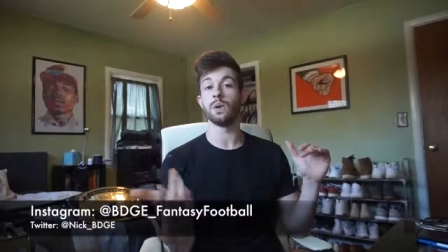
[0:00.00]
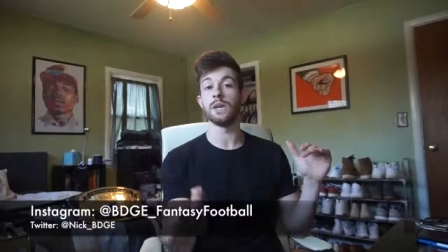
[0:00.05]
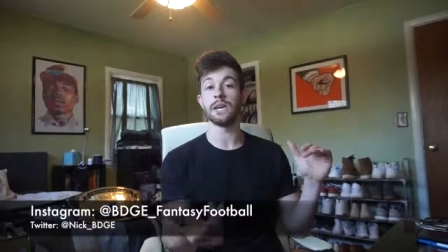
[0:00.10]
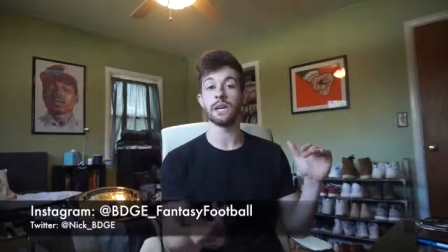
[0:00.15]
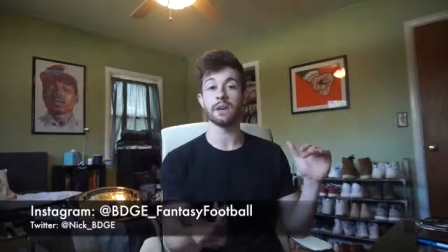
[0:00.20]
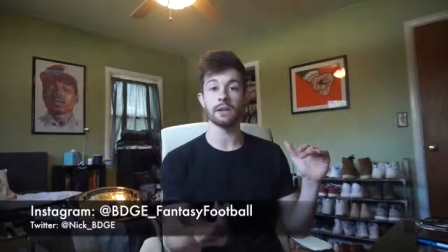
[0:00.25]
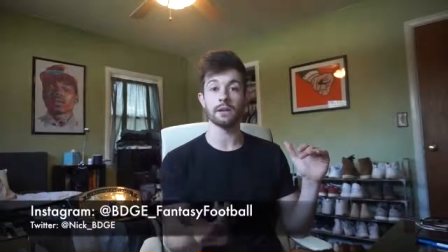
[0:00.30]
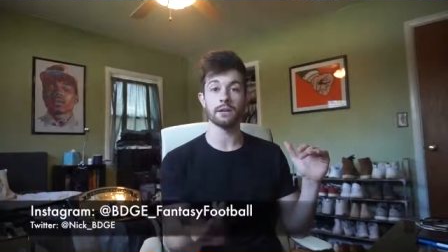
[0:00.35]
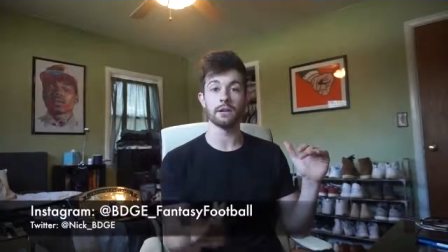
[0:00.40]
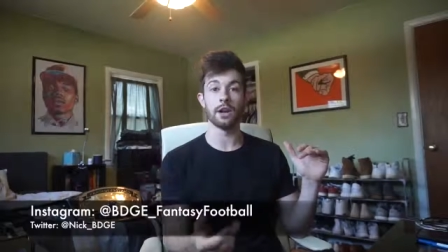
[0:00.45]

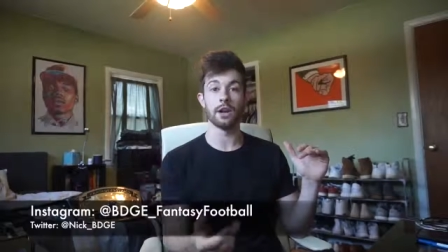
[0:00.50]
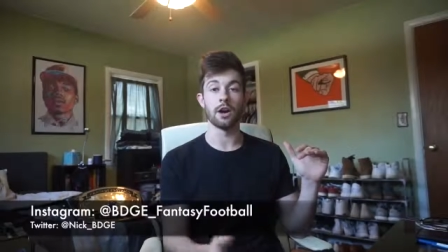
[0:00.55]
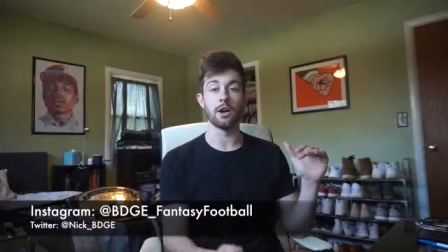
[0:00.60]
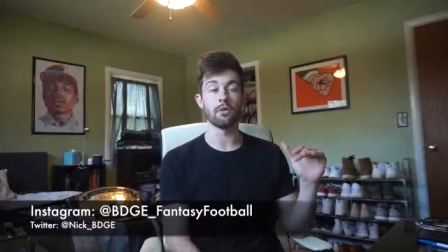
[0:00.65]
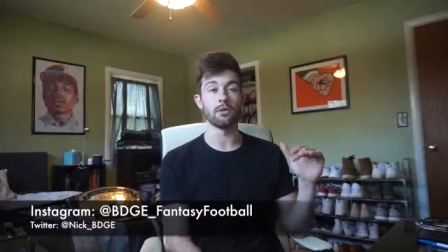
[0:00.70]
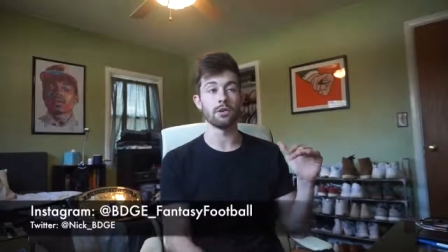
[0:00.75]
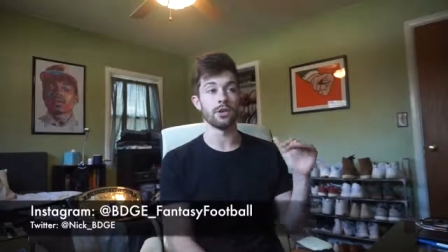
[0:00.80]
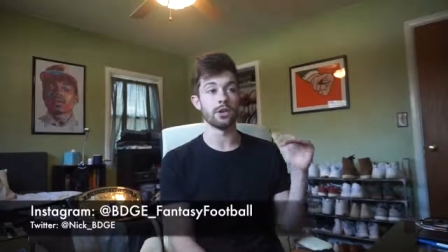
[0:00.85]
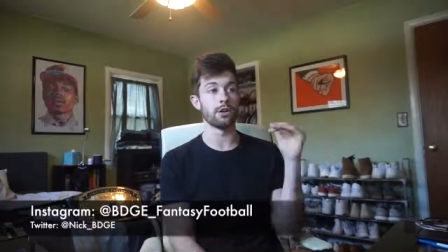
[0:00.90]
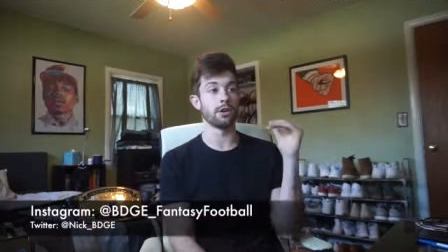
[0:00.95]
week,
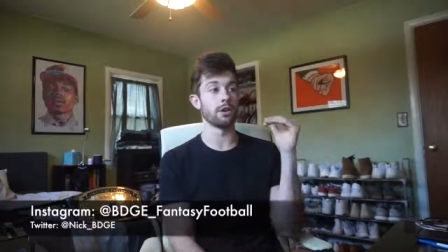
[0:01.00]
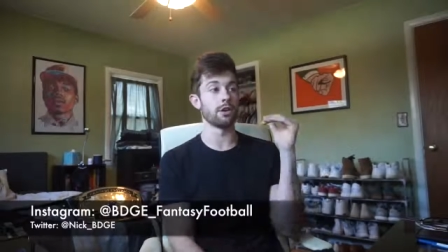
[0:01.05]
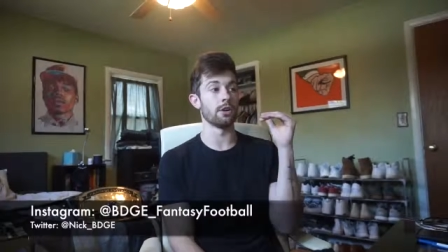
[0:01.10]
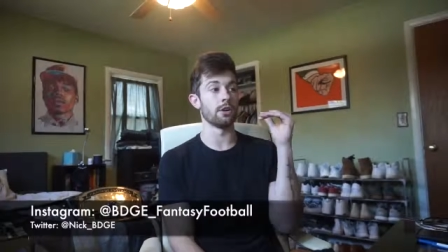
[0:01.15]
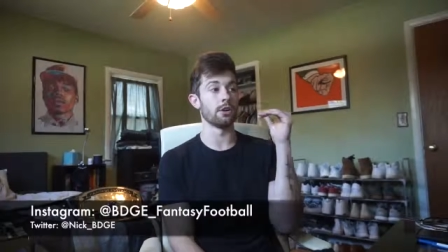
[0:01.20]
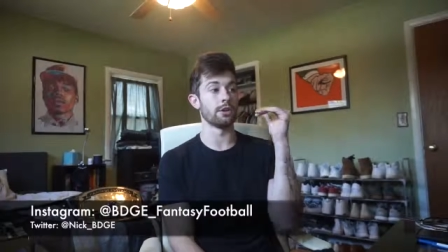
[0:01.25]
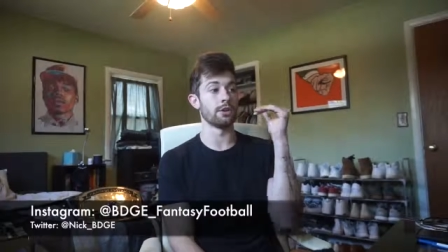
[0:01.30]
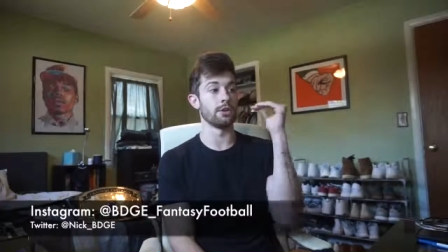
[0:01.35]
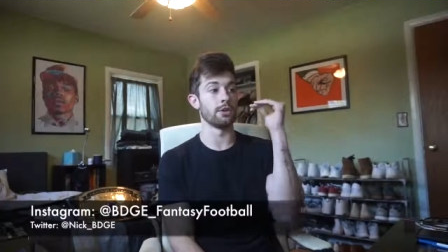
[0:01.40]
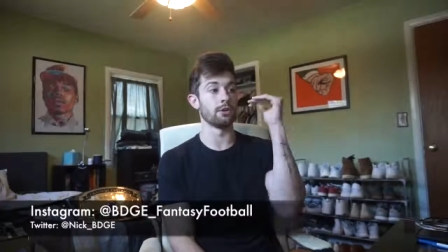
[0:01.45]

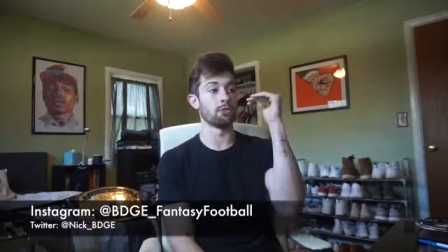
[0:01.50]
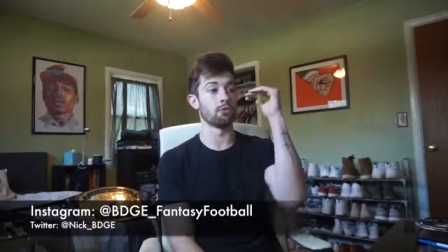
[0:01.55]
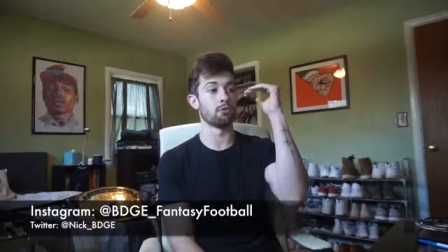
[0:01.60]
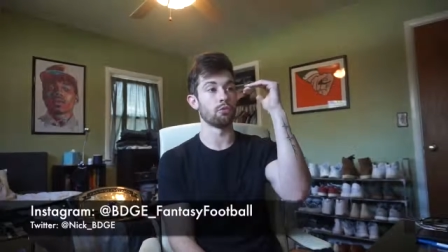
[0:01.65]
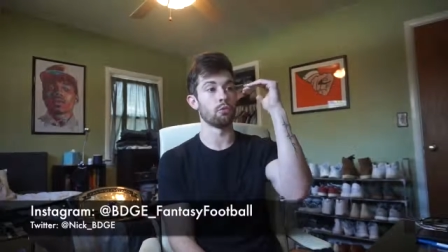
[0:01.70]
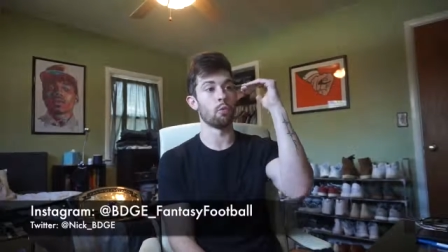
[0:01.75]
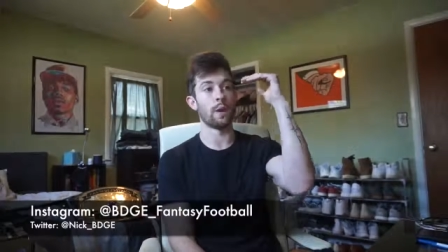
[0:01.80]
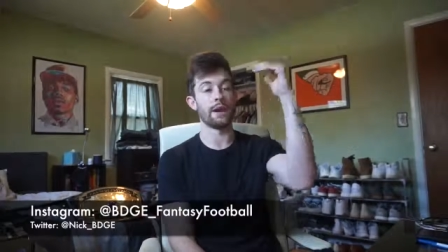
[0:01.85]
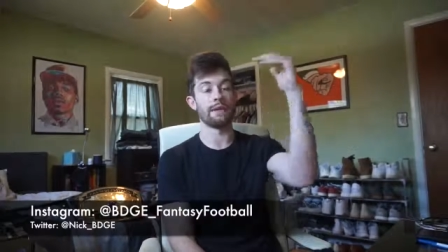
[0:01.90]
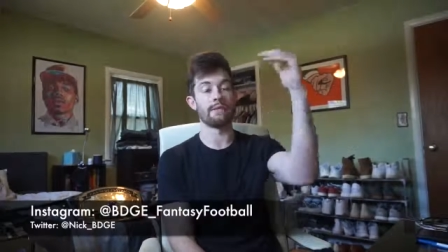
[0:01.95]

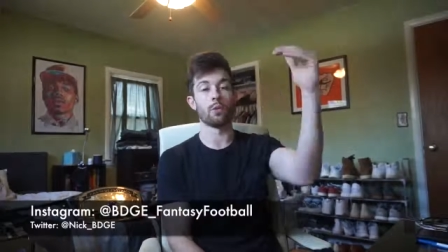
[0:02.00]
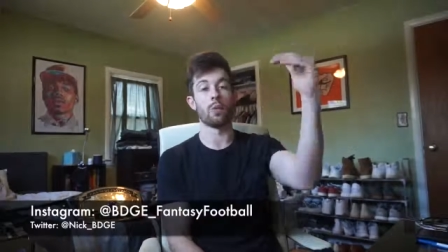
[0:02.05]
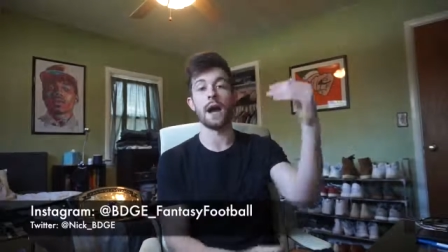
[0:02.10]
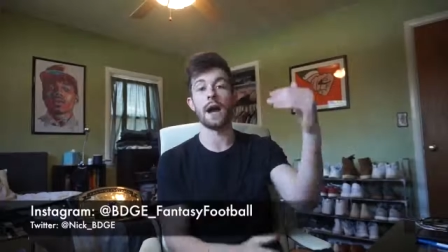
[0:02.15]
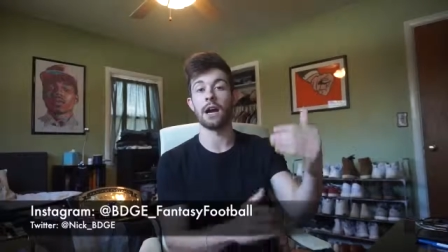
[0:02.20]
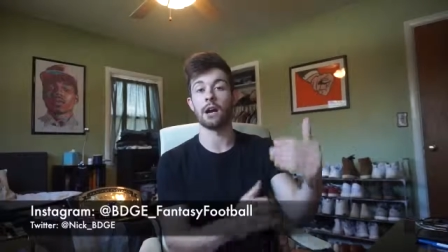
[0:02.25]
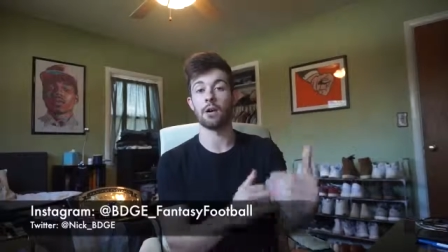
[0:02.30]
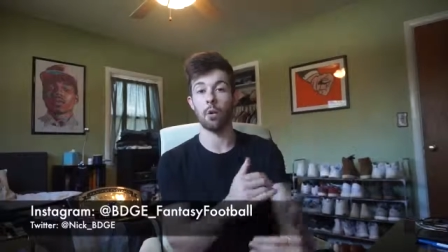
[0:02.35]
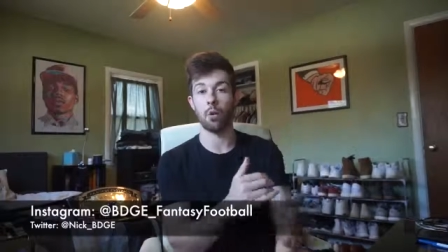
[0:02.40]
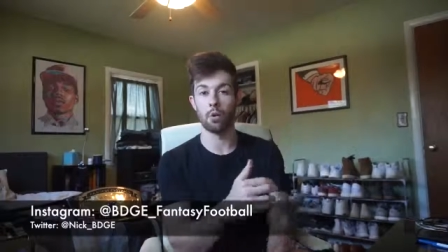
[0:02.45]
your waiver
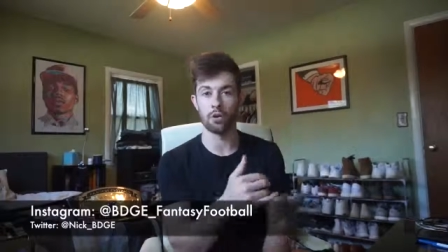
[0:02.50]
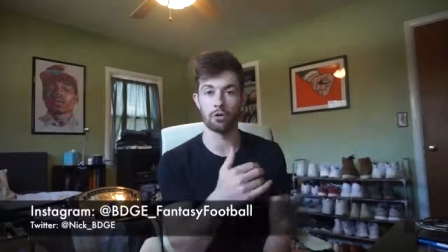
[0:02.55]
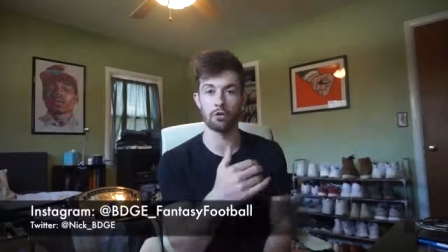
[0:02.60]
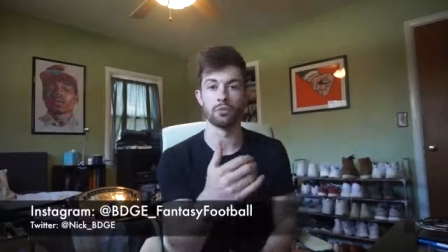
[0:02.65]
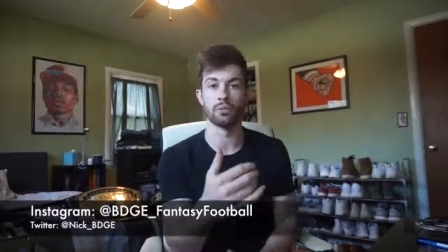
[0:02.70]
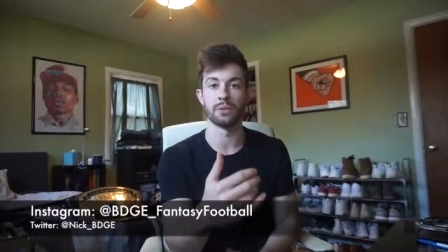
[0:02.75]
wire order